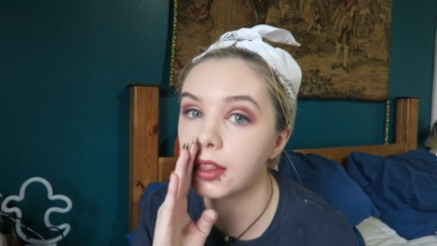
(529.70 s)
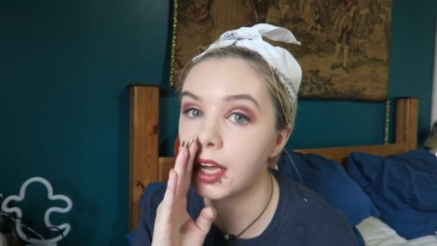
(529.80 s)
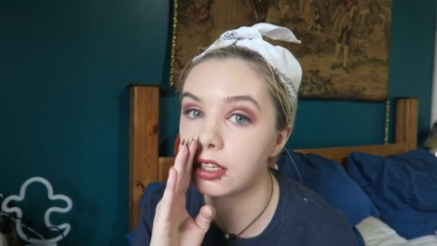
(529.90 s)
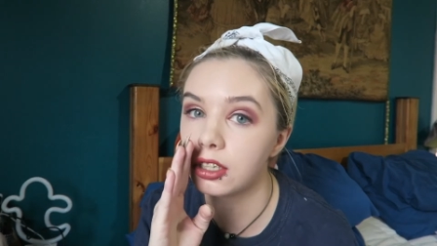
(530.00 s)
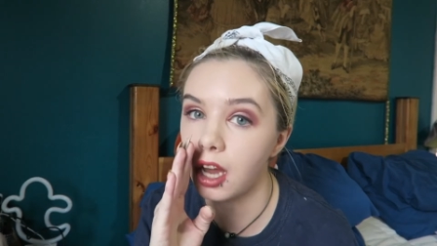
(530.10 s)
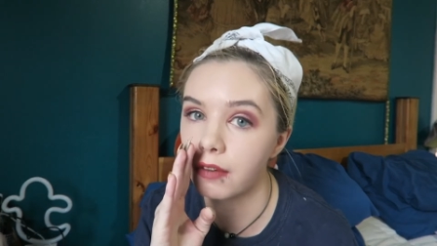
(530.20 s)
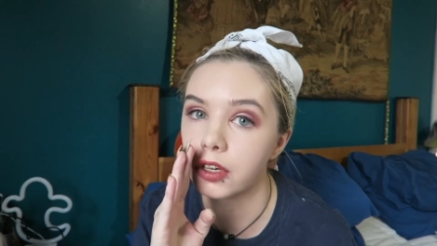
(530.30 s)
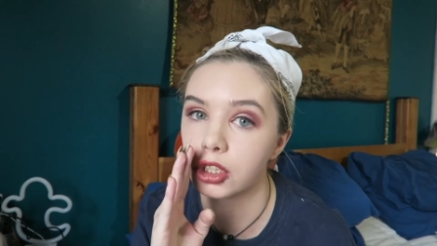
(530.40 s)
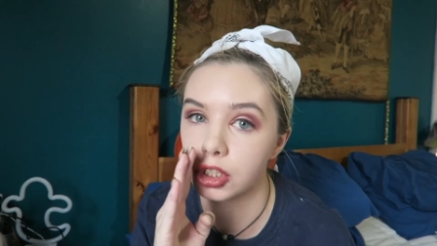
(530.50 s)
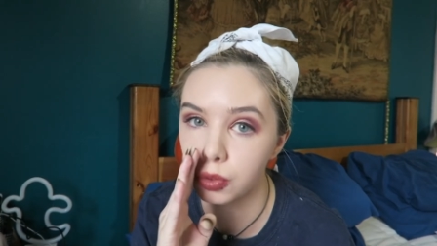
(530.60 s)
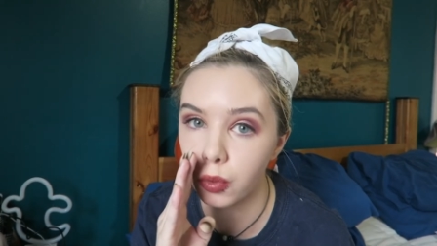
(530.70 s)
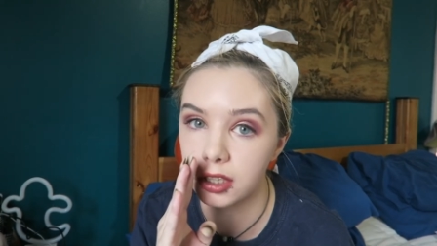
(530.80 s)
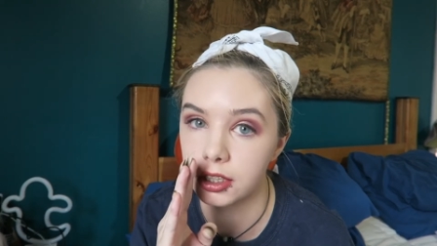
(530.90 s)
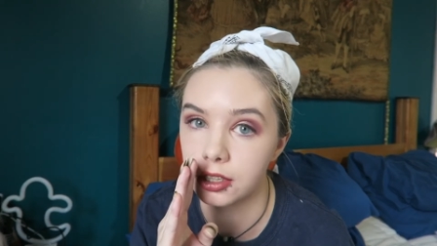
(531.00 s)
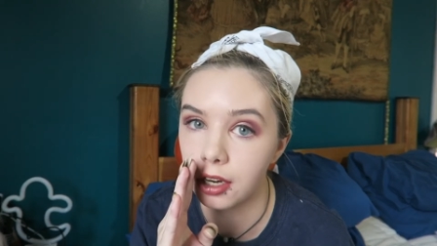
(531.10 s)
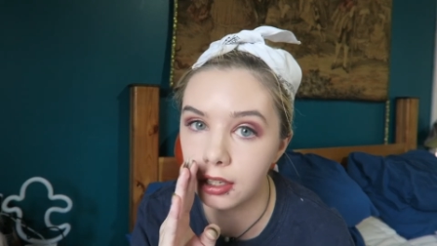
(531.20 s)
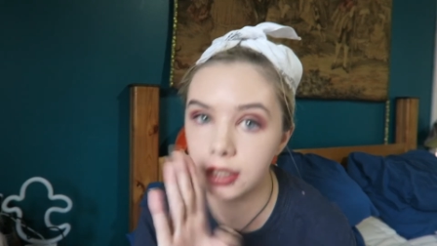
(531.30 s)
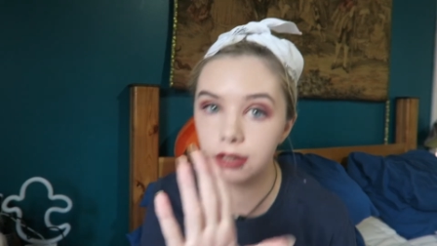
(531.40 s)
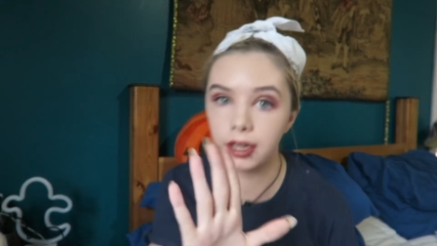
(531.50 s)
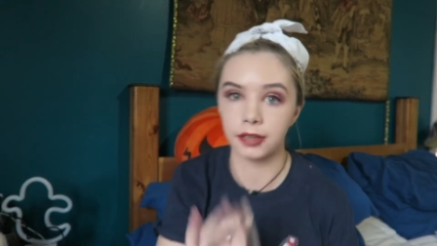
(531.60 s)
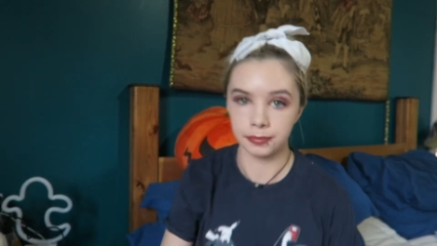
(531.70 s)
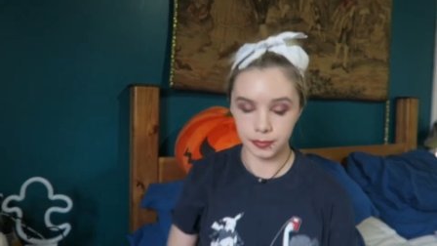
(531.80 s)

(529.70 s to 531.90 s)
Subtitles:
they never just want to talk, okay?